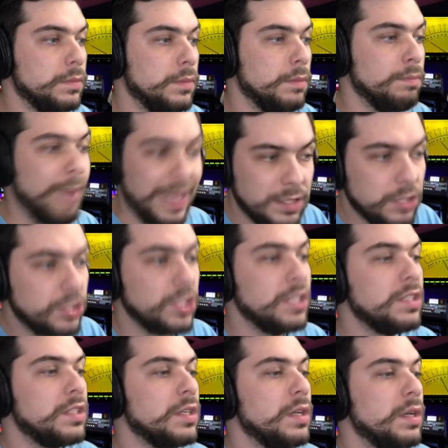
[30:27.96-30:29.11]

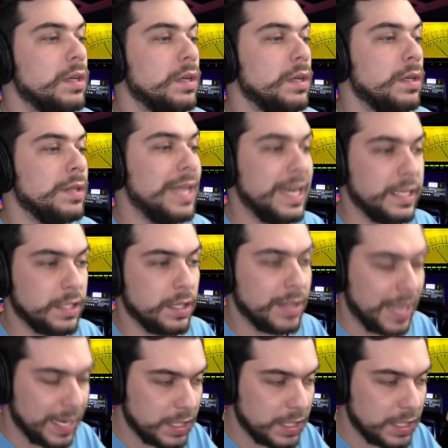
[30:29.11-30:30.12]
Messages that